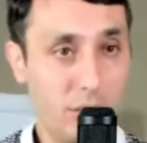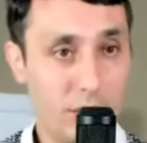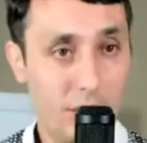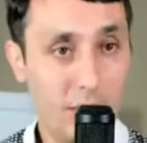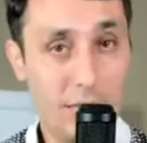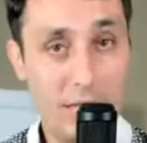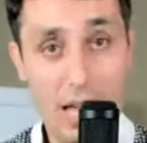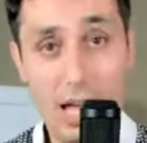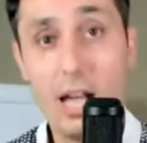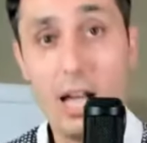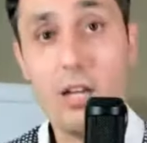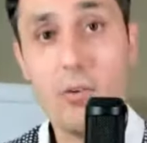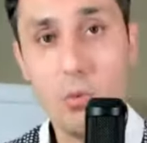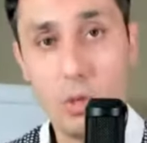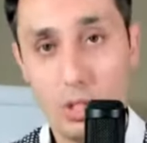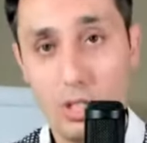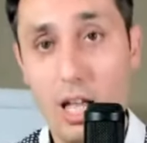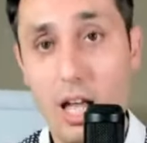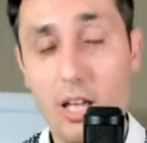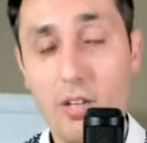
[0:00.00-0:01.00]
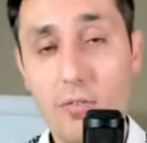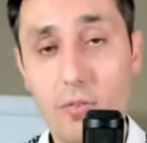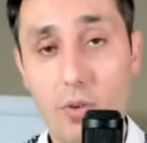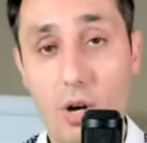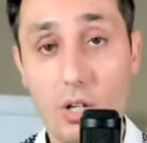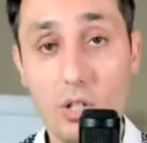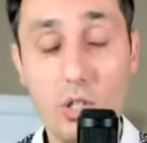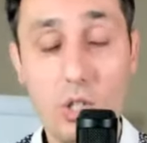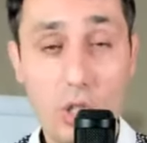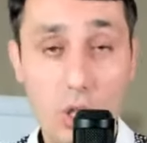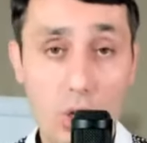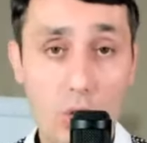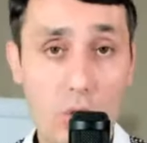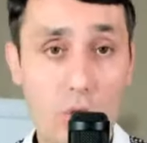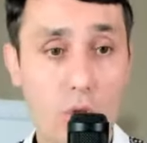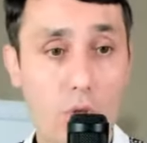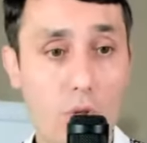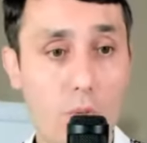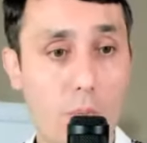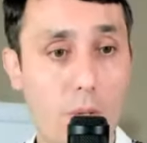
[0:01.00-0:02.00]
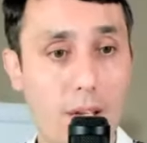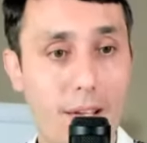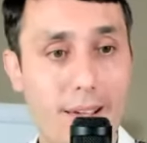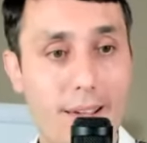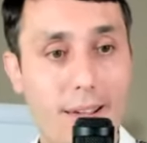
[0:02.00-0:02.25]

live, we're live on YouTube,